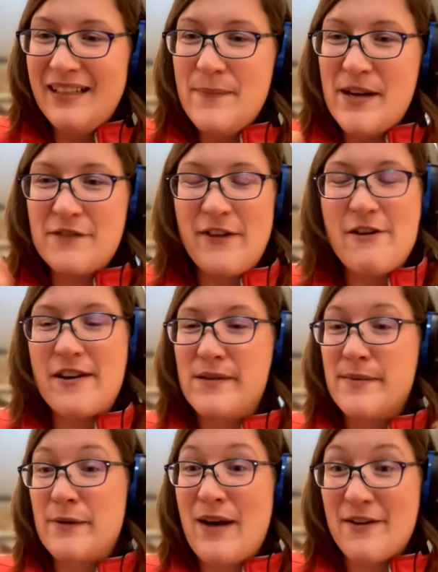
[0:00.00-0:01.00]
Because video games
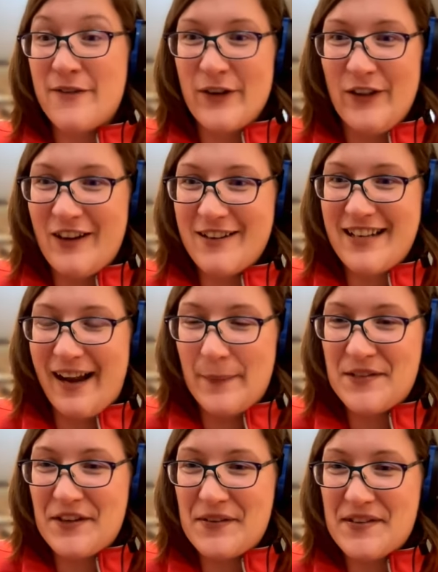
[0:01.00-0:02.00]
have been around for a long
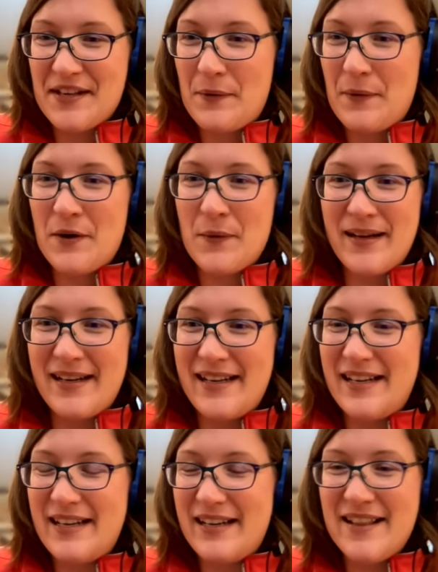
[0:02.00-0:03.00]
time, so it's like, what are
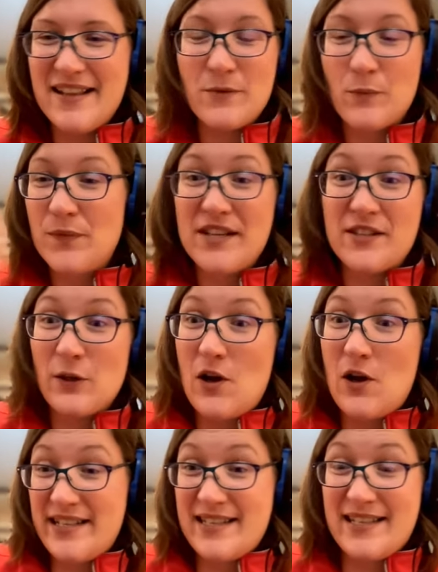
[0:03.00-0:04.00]
we? And this
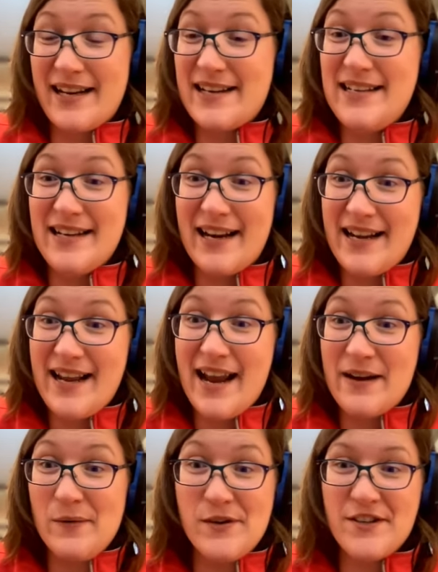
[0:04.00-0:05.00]
law dates to
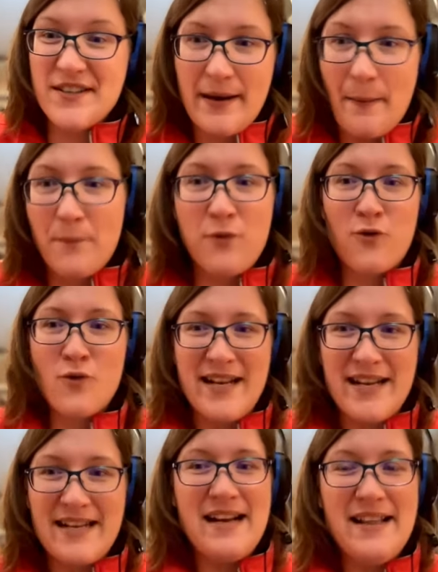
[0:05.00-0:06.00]
1998, which is like
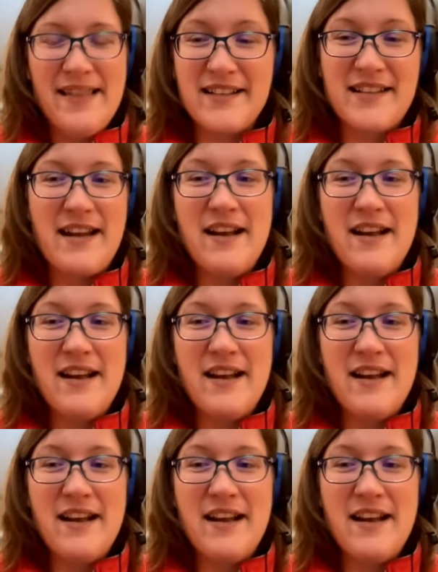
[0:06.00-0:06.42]
pretty. That is